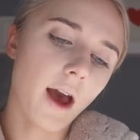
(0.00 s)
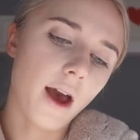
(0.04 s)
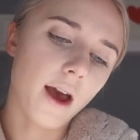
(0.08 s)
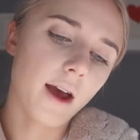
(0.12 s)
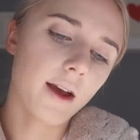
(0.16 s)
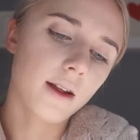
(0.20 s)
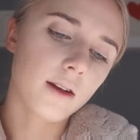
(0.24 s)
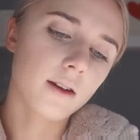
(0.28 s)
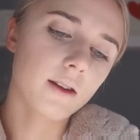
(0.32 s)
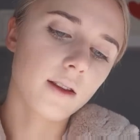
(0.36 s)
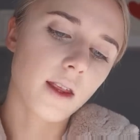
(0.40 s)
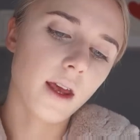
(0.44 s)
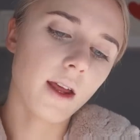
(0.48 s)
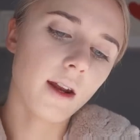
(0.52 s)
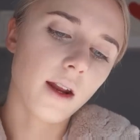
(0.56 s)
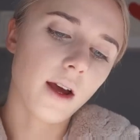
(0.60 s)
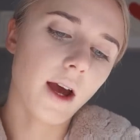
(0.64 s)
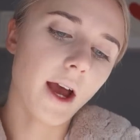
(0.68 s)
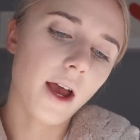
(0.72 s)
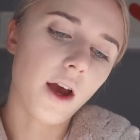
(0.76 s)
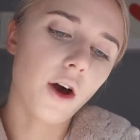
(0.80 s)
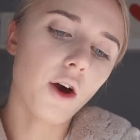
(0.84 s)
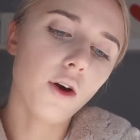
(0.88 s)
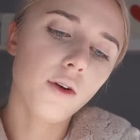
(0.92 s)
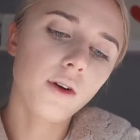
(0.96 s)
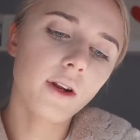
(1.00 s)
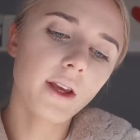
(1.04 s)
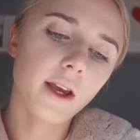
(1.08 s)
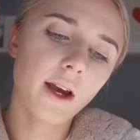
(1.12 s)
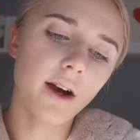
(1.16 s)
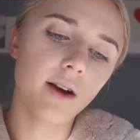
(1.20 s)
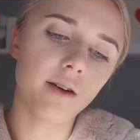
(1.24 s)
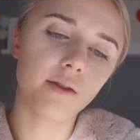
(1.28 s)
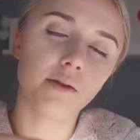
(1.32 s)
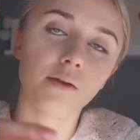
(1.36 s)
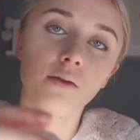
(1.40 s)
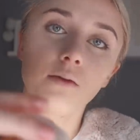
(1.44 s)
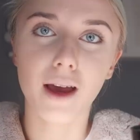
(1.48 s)
and then I only
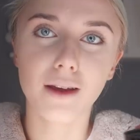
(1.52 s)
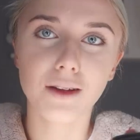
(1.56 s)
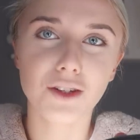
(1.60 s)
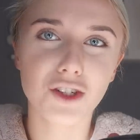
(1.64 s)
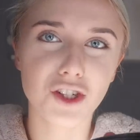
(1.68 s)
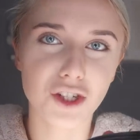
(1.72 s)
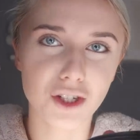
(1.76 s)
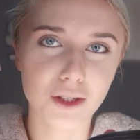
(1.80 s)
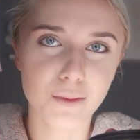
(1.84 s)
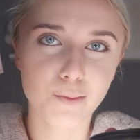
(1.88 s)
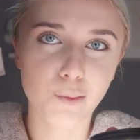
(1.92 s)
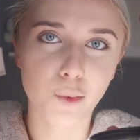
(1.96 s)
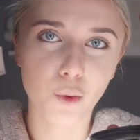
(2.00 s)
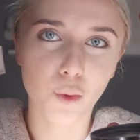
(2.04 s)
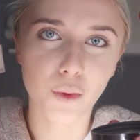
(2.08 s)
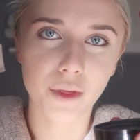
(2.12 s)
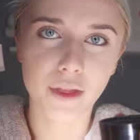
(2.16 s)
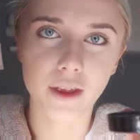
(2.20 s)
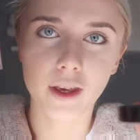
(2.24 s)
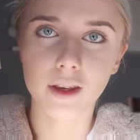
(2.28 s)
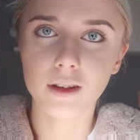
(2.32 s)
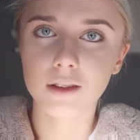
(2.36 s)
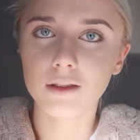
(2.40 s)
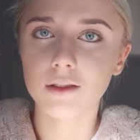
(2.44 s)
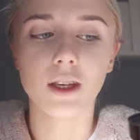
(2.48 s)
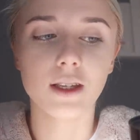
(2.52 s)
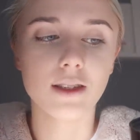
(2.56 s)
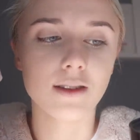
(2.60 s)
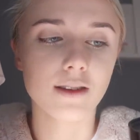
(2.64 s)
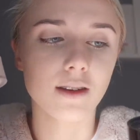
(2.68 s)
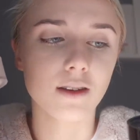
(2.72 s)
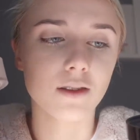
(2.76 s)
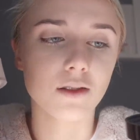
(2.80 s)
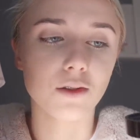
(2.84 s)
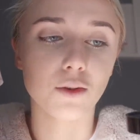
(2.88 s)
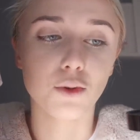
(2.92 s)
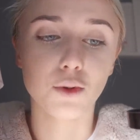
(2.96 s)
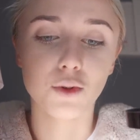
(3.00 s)
have I just bought this. This
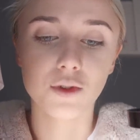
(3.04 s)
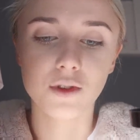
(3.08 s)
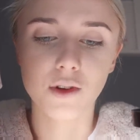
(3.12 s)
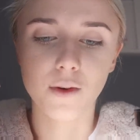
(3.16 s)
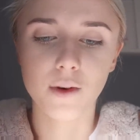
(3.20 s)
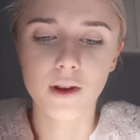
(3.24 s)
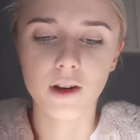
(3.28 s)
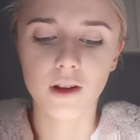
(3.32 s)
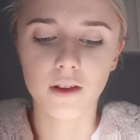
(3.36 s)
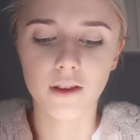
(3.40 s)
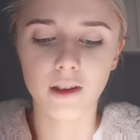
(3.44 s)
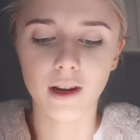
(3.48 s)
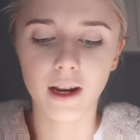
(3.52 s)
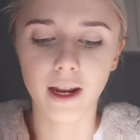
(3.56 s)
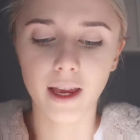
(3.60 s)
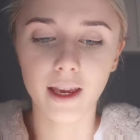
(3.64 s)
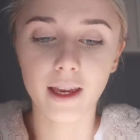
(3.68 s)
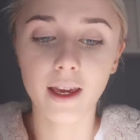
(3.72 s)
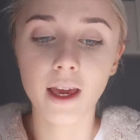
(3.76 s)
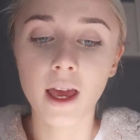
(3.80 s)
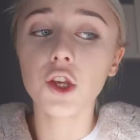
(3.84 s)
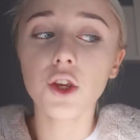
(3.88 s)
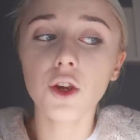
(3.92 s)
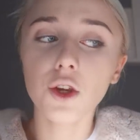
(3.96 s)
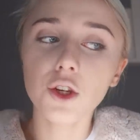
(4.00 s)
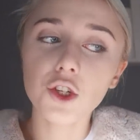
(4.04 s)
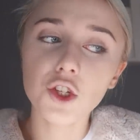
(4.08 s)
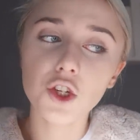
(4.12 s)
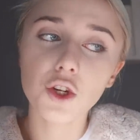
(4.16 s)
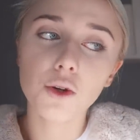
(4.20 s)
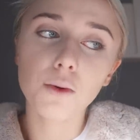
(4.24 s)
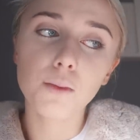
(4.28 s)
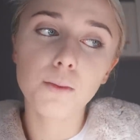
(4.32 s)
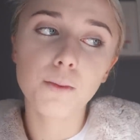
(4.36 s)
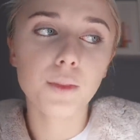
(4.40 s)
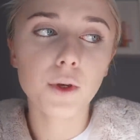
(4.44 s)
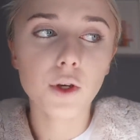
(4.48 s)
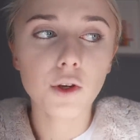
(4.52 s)
is also another like
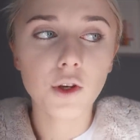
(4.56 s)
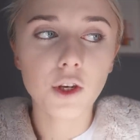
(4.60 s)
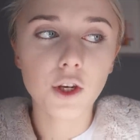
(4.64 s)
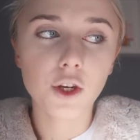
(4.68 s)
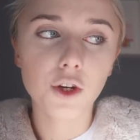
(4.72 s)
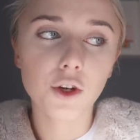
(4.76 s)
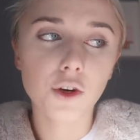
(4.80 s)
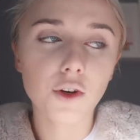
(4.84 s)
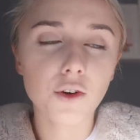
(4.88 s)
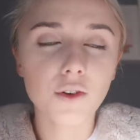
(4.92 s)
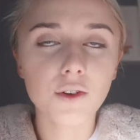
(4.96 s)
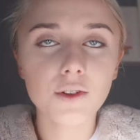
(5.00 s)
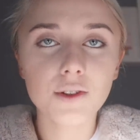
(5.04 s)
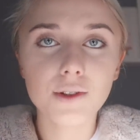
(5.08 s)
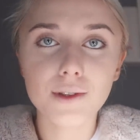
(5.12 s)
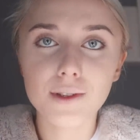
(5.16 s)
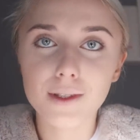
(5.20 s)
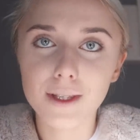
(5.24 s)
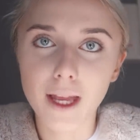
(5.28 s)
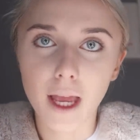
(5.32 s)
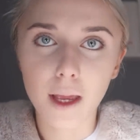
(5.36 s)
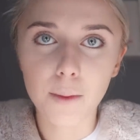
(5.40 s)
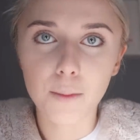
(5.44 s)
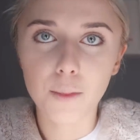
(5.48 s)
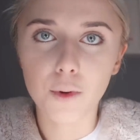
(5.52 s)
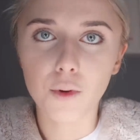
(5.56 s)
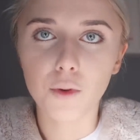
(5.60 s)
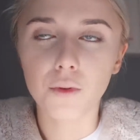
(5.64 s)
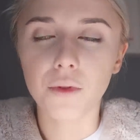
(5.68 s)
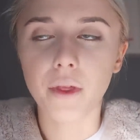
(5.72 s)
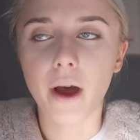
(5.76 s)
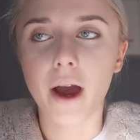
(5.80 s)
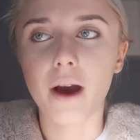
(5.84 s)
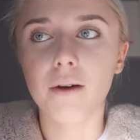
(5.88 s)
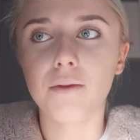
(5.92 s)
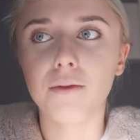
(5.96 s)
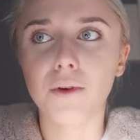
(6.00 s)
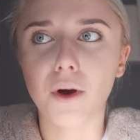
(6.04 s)
YouTube beauty guru staple
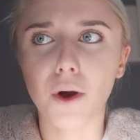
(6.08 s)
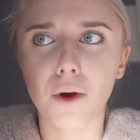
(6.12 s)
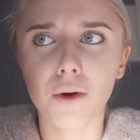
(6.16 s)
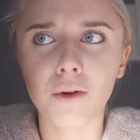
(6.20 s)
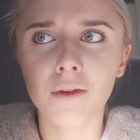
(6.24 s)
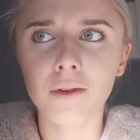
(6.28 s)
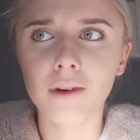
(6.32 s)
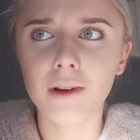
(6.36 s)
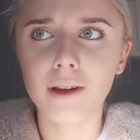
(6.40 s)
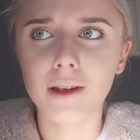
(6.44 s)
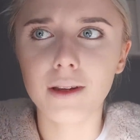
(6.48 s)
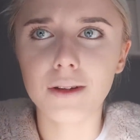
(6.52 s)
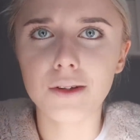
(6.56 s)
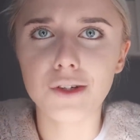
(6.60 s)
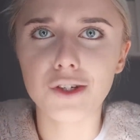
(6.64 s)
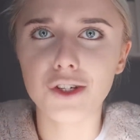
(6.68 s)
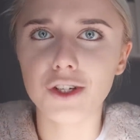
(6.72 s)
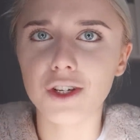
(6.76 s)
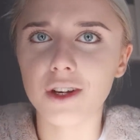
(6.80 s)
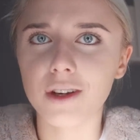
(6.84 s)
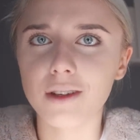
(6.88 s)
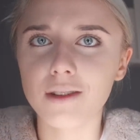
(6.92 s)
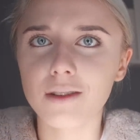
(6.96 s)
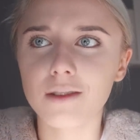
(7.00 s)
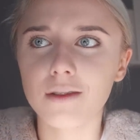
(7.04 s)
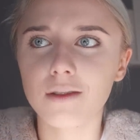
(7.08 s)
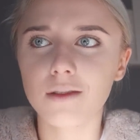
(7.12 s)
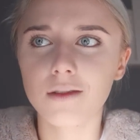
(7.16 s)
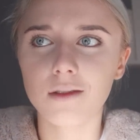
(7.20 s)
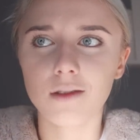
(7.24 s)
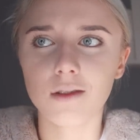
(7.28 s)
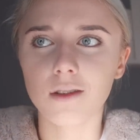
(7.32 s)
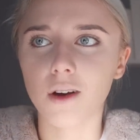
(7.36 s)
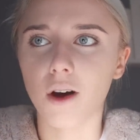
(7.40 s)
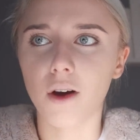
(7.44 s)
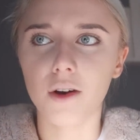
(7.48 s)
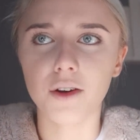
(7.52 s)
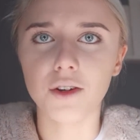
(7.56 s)
that I've only just
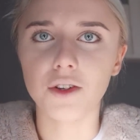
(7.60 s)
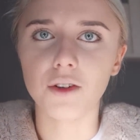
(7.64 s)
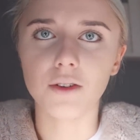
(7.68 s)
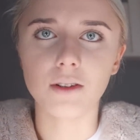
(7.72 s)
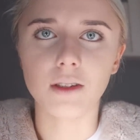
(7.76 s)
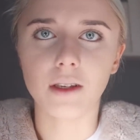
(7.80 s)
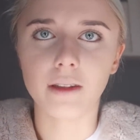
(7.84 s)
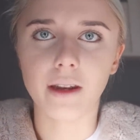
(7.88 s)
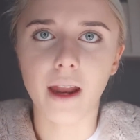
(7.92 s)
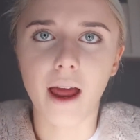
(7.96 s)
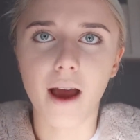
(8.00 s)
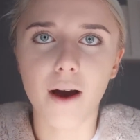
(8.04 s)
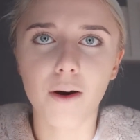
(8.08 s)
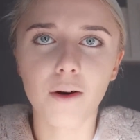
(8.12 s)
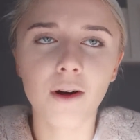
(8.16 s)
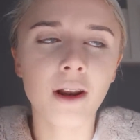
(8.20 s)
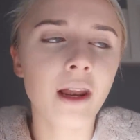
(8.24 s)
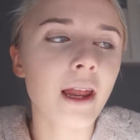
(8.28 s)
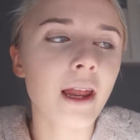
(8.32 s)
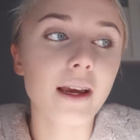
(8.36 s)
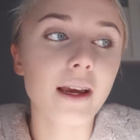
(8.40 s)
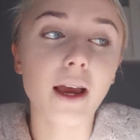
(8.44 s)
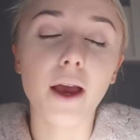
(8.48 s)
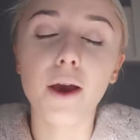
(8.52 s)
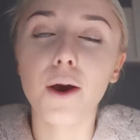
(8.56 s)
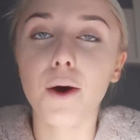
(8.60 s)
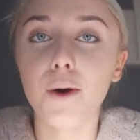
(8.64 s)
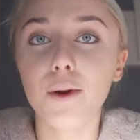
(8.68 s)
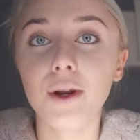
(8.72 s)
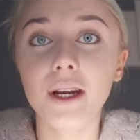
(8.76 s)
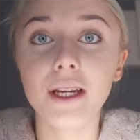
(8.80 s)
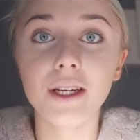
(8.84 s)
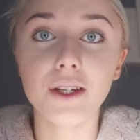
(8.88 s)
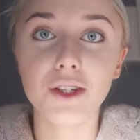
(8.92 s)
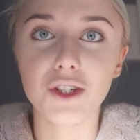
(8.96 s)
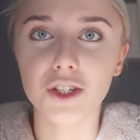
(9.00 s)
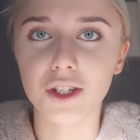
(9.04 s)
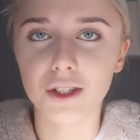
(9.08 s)
started using now. Like I
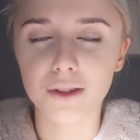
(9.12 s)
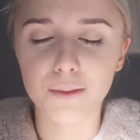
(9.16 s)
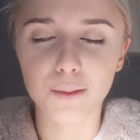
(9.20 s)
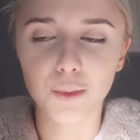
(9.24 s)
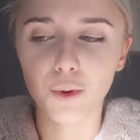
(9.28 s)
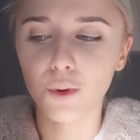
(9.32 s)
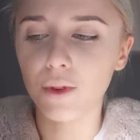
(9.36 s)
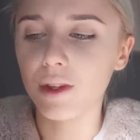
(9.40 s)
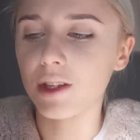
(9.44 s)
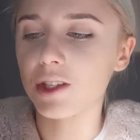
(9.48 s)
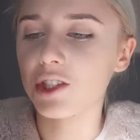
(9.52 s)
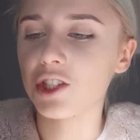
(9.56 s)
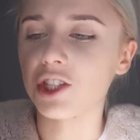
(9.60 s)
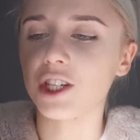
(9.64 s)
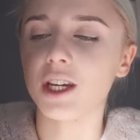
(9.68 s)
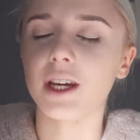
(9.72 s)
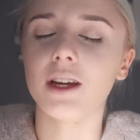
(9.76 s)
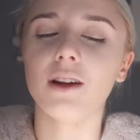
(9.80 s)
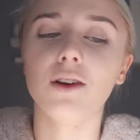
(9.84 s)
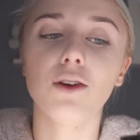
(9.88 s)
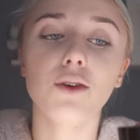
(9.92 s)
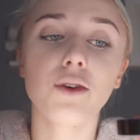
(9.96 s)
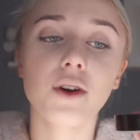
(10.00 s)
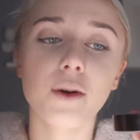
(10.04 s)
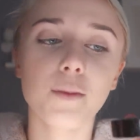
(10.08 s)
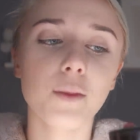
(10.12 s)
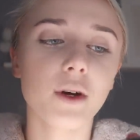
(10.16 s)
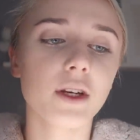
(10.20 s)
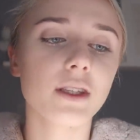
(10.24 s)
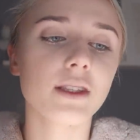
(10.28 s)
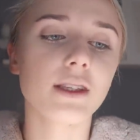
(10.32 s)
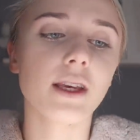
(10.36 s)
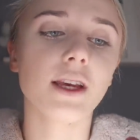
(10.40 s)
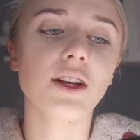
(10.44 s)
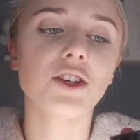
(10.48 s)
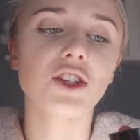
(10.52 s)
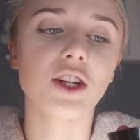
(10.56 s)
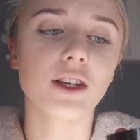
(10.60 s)
only just bought this Laura
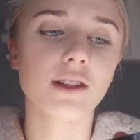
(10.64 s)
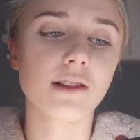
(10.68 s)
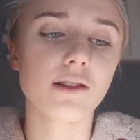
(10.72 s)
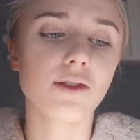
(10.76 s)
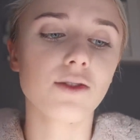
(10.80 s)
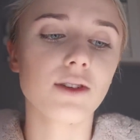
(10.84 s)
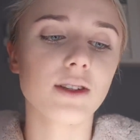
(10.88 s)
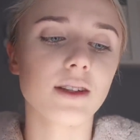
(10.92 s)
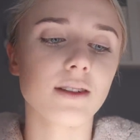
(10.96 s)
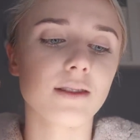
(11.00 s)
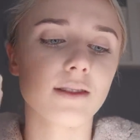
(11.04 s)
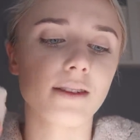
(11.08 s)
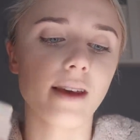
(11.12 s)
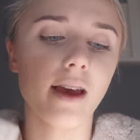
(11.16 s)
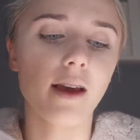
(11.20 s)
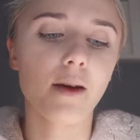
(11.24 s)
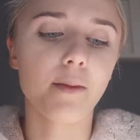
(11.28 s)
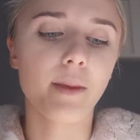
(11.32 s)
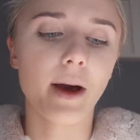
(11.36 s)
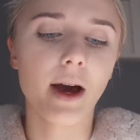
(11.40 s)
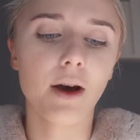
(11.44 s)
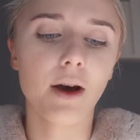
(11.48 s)
Mercier Translucent Setting